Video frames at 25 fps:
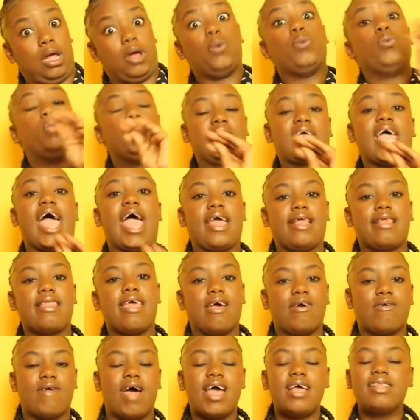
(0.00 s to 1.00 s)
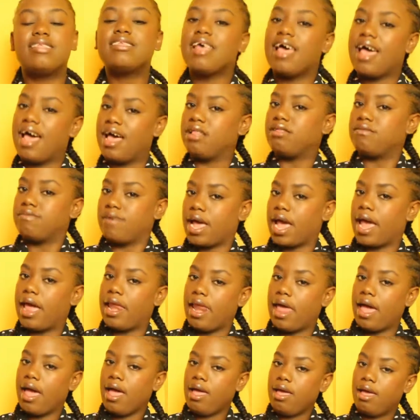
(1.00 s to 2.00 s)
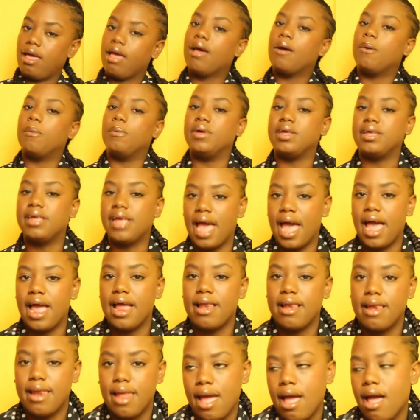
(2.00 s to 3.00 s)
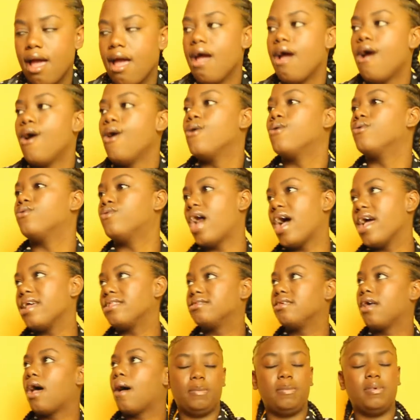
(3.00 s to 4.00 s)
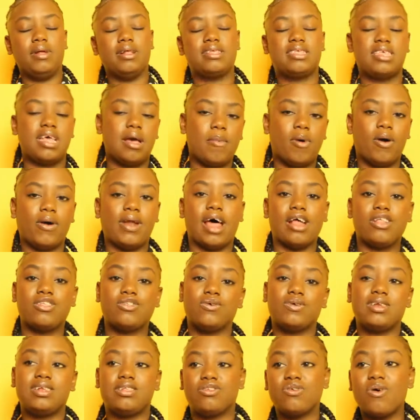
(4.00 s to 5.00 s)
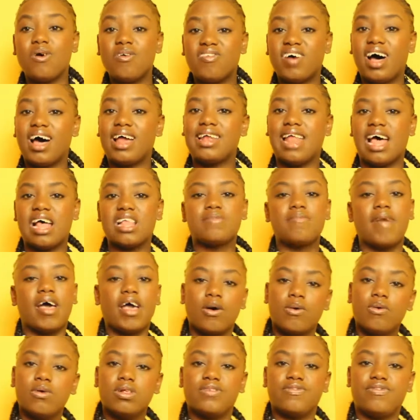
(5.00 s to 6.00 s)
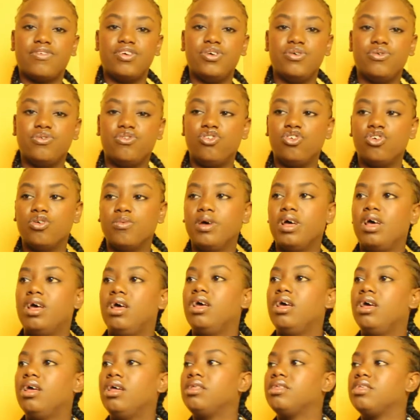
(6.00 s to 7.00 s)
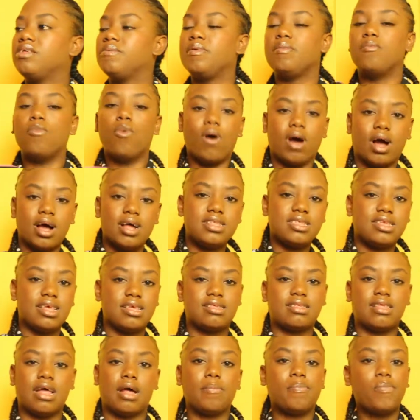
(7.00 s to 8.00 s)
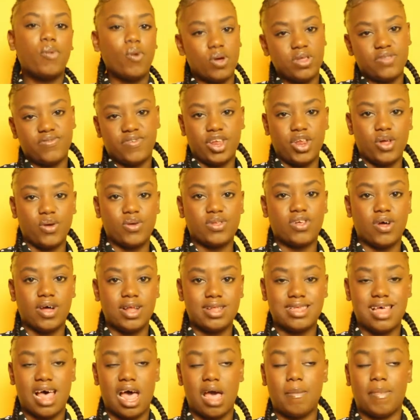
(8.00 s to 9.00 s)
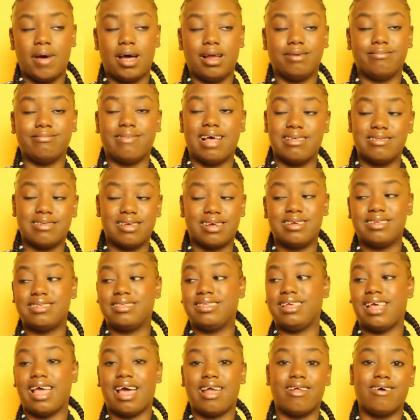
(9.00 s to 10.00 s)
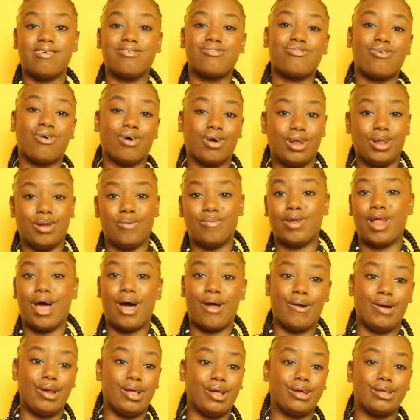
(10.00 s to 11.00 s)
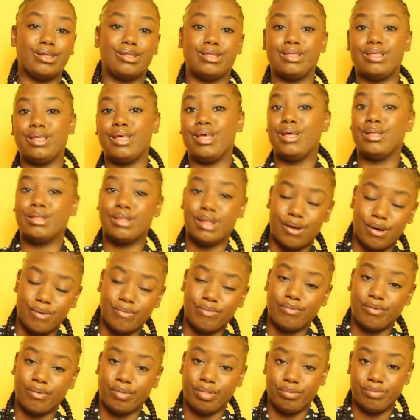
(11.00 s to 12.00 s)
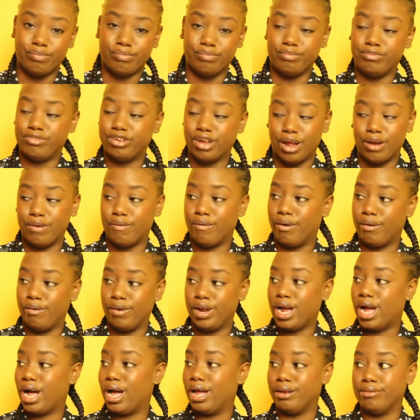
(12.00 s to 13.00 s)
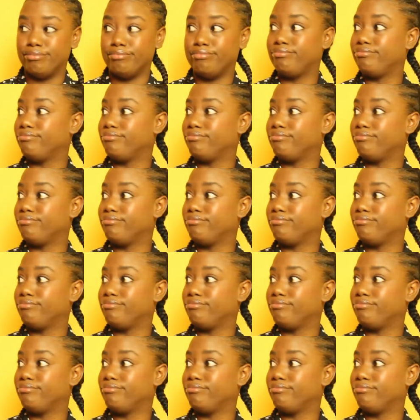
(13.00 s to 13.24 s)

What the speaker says: we getting there, right? And we getting there? We getting there. Right, we'll see about that. So far, that's my goals for YouTube, to be more consistent, post videos on time. And as you can see, I'm struggling with that already because it's the 8th of January and